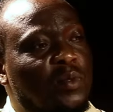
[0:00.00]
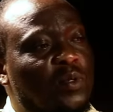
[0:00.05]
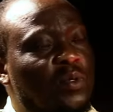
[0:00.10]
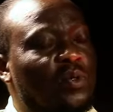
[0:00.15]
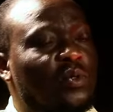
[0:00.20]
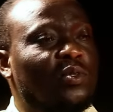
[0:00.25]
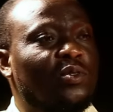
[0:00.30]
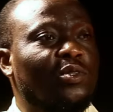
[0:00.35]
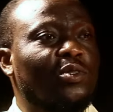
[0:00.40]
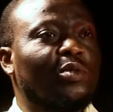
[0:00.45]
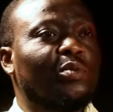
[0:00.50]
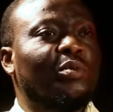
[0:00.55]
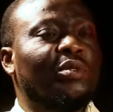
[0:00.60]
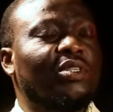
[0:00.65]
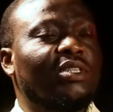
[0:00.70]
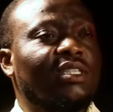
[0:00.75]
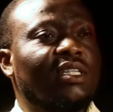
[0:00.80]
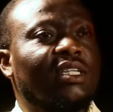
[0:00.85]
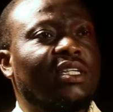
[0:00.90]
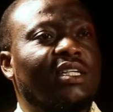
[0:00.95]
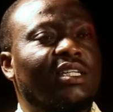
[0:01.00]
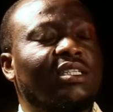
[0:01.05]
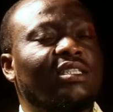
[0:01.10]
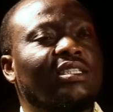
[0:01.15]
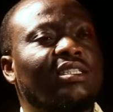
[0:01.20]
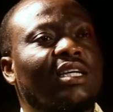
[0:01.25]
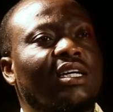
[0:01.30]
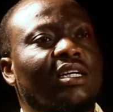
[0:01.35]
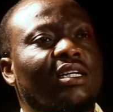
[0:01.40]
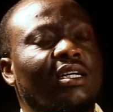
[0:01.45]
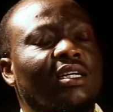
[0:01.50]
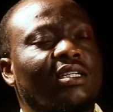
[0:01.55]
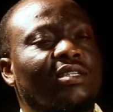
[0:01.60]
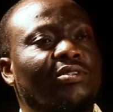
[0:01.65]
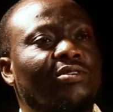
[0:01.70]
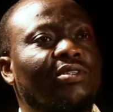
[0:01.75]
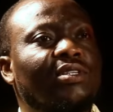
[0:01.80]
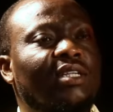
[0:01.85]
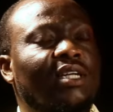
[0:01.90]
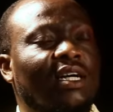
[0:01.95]
who do music in uh,
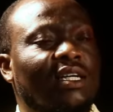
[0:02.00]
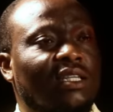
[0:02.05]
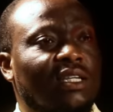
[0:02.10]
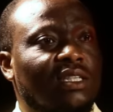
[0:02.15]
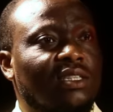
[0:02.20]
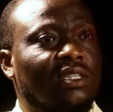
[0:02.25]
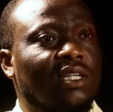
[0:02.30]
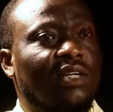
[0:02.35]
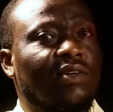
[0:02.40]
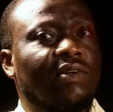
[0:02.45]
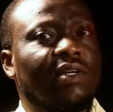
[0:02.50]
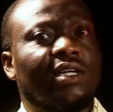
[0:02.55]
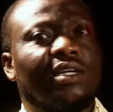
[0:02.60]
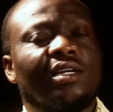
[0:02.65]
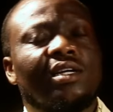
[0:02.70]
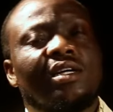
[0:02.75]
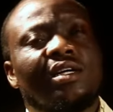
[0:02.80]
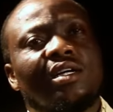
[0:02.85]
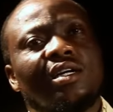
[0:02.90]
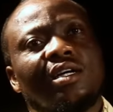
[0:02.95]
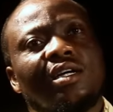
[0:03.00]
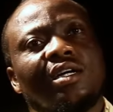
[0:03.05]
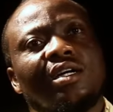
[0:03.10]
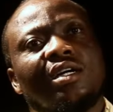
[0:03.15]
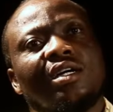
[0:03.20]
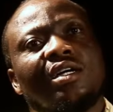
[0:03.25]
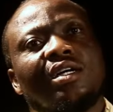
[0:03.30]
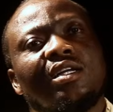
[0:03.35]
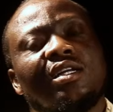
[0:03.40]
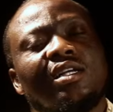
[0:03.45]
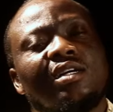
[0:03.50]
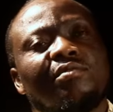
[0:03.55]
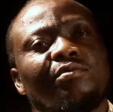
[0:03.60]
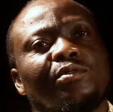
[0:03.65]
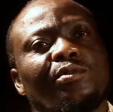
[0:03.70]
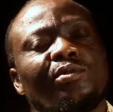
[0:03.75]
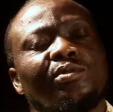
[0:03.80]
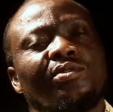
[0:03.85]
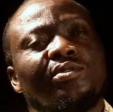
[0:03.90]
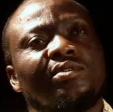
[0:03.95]
during their tertiary mm-hmm. uh,
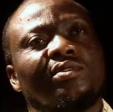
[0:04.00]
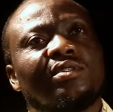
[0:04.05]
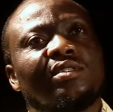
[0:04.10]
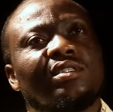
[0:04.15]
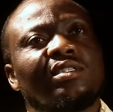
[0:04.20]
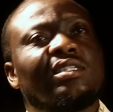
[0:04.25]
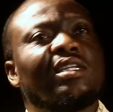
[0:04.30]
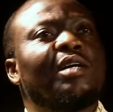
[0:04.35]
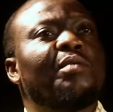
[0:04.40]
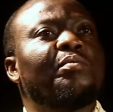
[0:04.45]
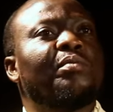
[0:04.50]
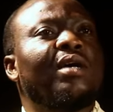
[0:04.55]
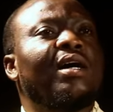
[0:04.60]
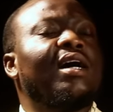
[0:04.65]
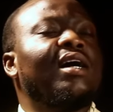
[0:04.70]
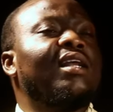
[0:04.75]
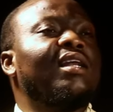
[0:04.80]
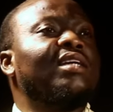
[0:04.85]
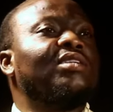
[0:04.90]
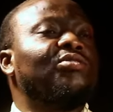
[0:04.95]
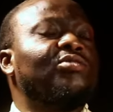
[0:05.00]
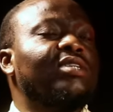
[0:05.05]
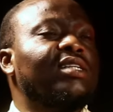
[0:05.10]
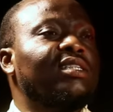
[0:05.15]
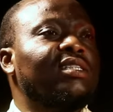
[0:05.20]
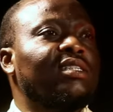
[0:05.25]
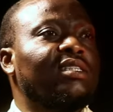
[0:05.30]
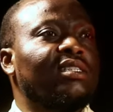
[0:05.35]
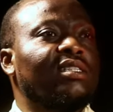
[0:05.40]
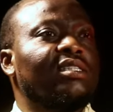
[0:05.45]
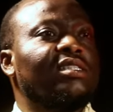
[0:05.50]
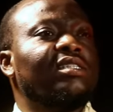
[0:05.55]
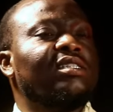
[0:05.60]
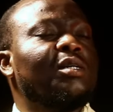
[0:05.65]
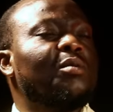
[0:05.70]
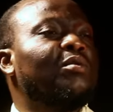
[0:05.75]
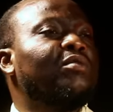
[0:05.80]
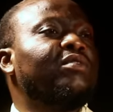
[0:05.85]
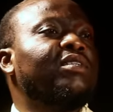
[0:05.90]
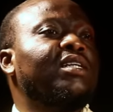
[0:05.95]
levels. Some are lecturers in
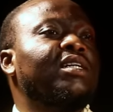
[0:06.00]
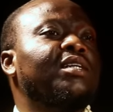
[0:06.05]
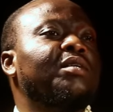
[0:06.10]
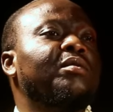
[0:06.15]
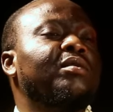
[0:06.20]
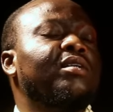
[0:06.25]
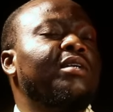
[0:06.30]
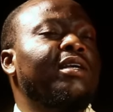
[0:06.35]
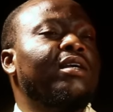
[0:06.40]
some of the